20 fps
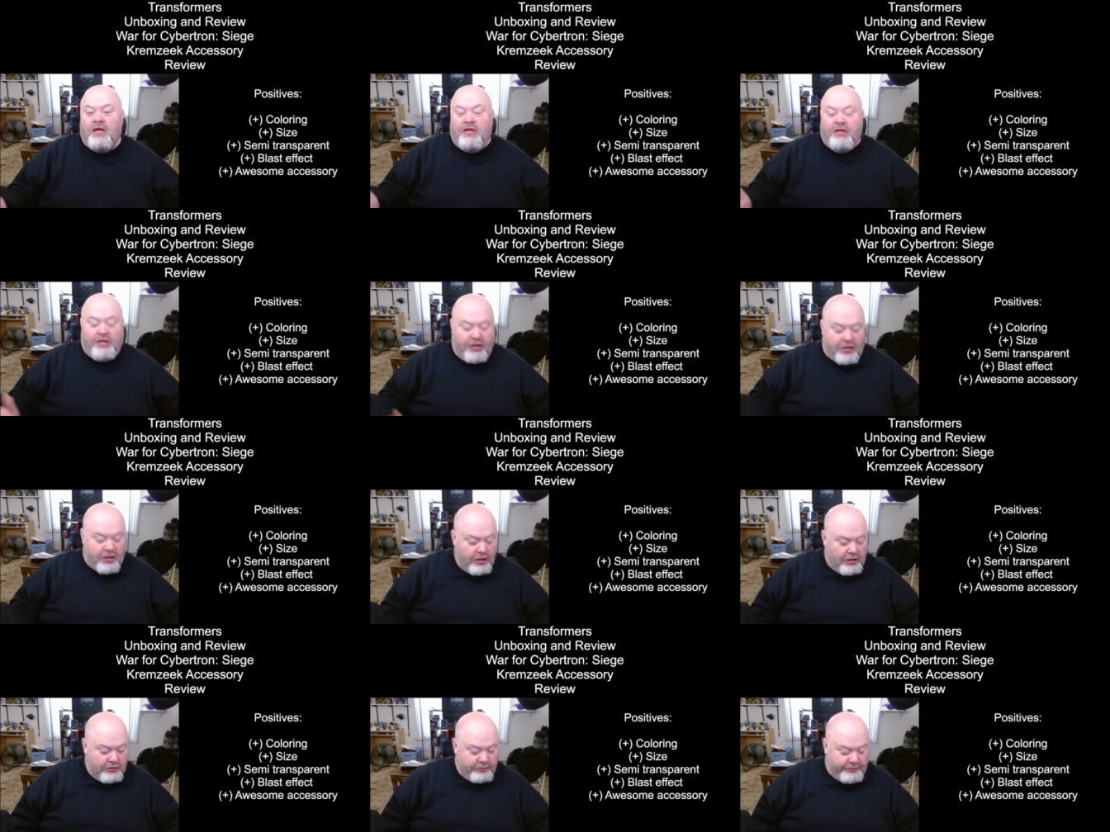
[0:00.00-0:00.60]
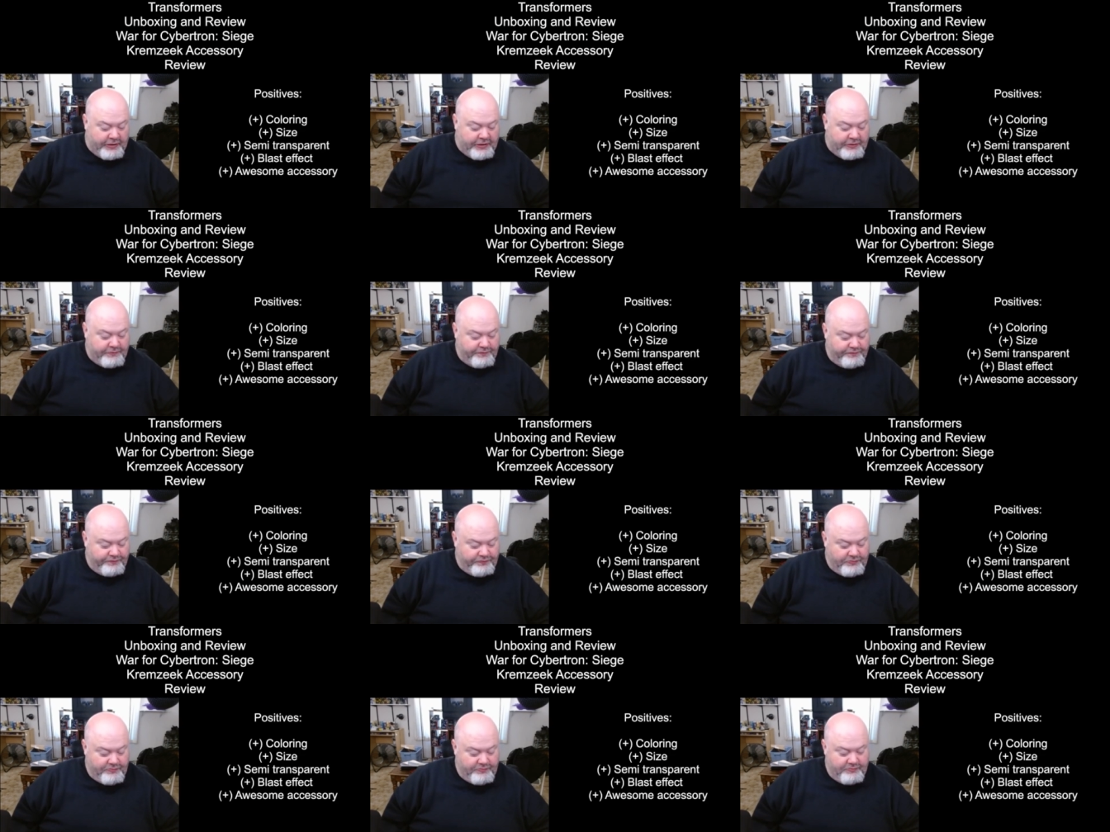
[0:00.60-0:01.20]
The coloring.
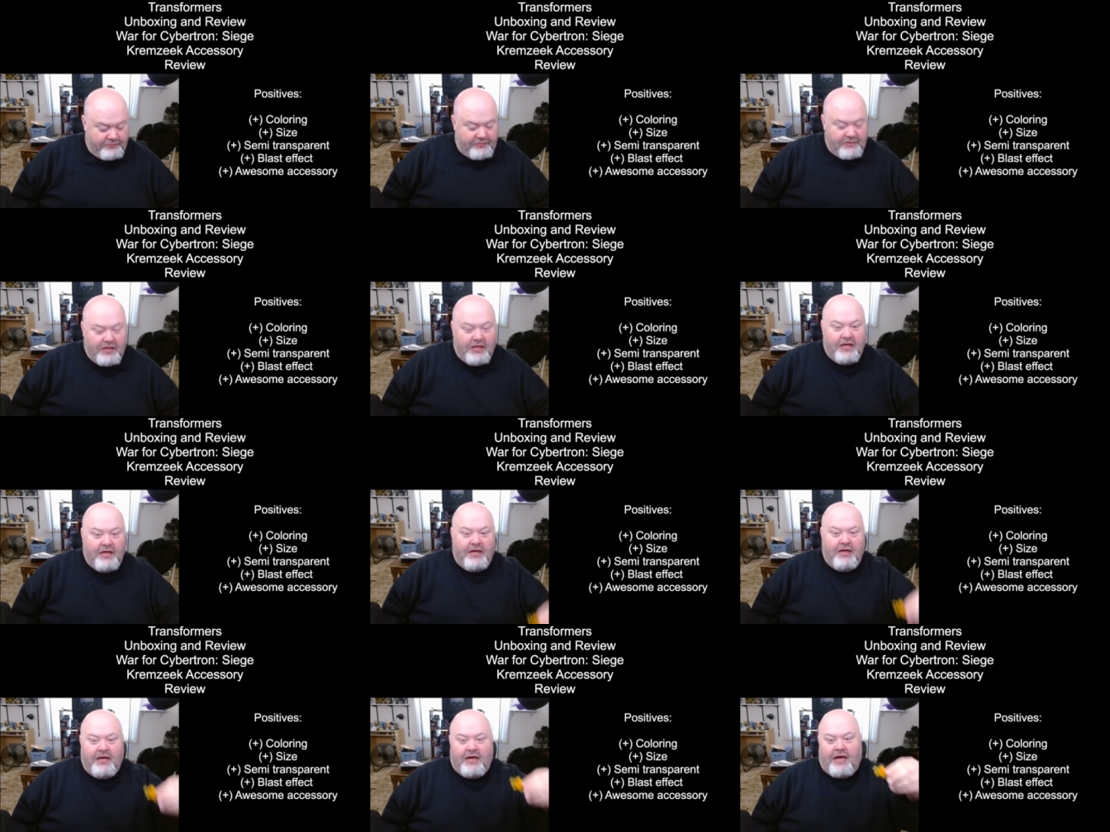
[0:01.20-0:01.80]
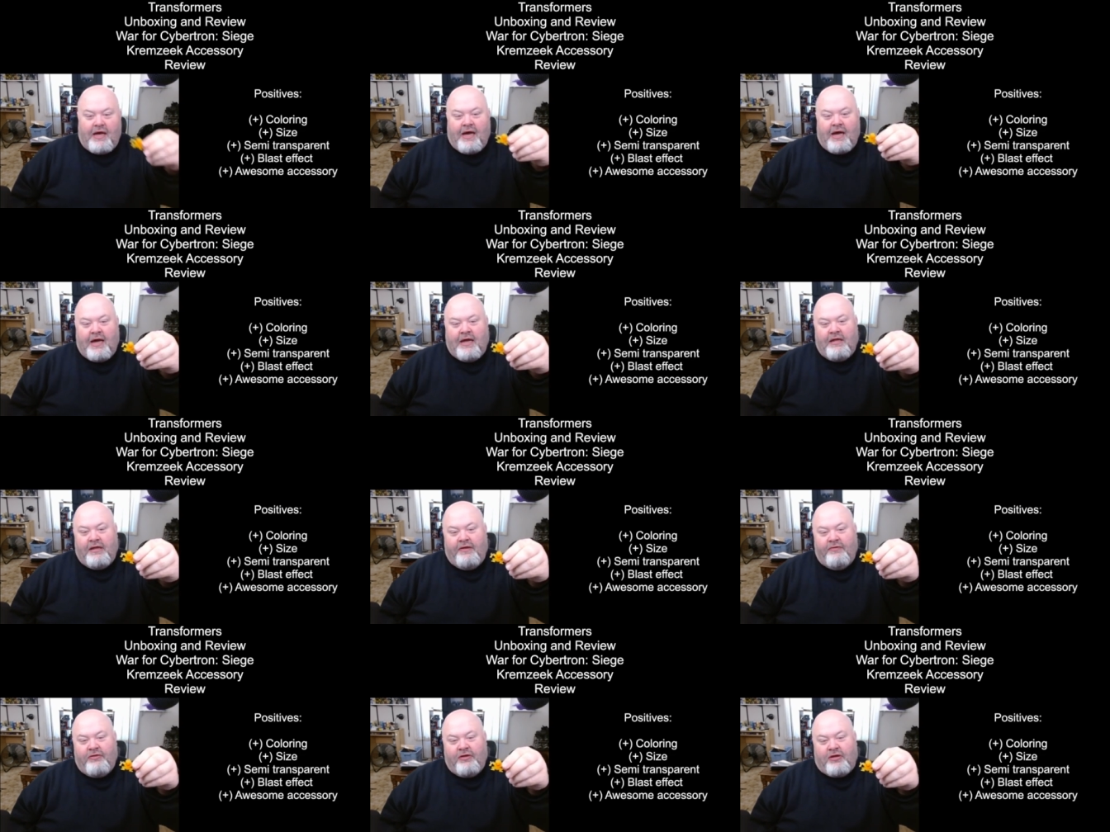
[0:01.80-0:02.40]
I
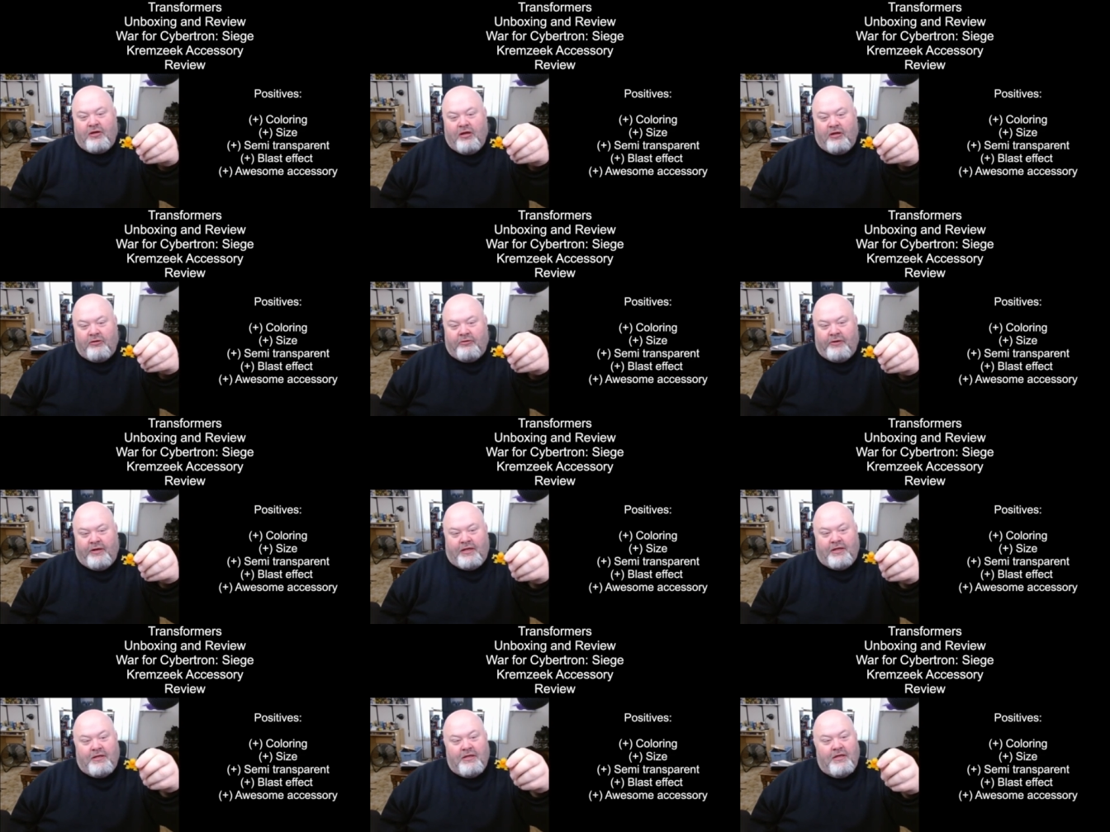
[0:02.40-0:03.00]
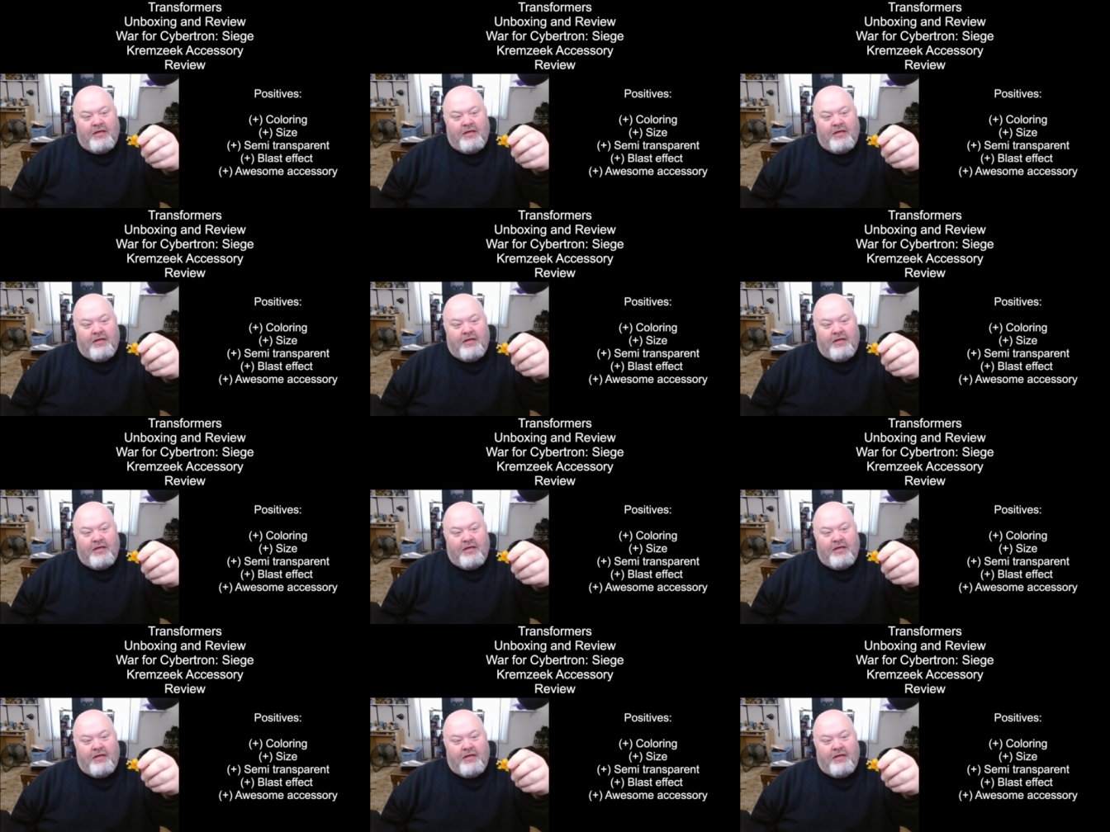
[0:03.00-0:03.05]
love the coloring.